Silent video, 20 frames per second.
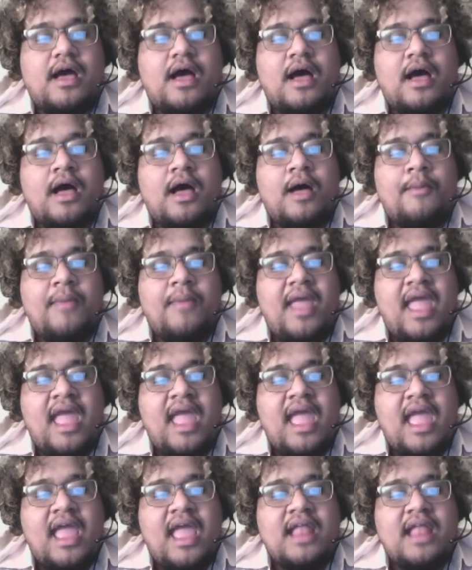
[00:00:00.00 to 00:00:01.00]

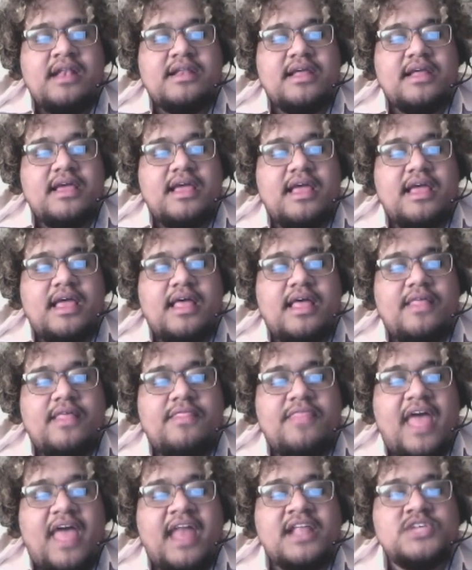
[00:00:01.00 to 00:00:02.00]
And
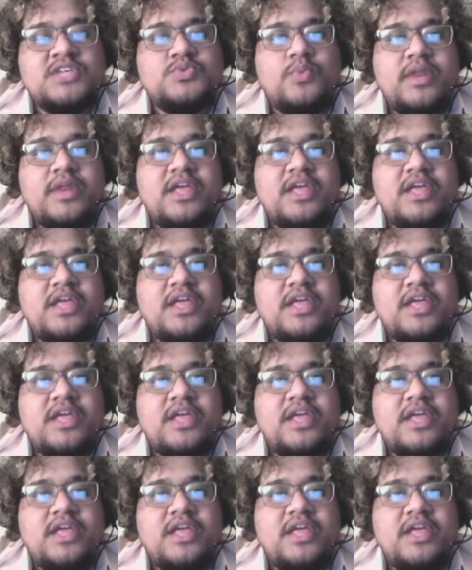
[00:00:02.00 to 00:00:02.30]
that is when